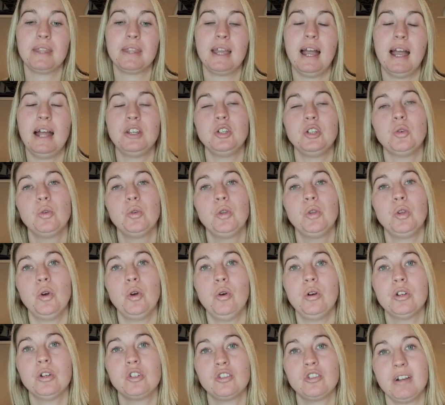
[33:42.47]
and you're
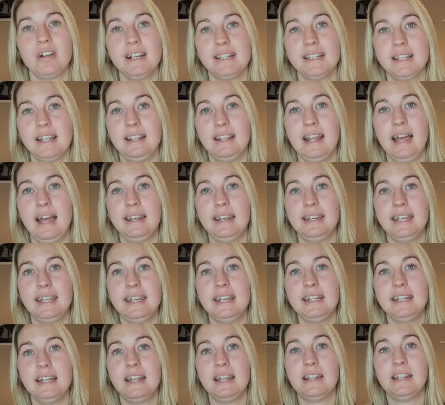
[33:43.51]
not addressing that
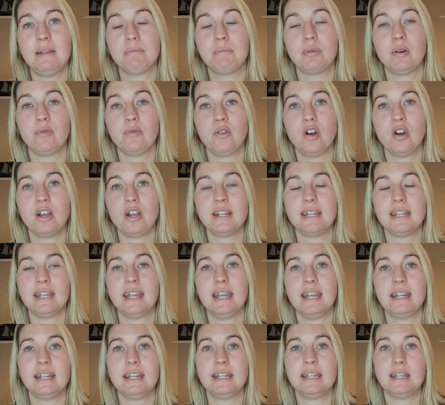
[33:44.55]
need and then providing it
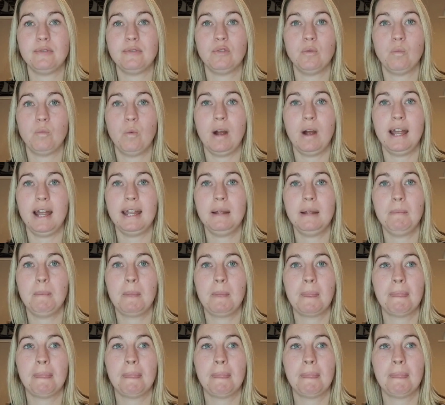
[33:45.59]
in a different way,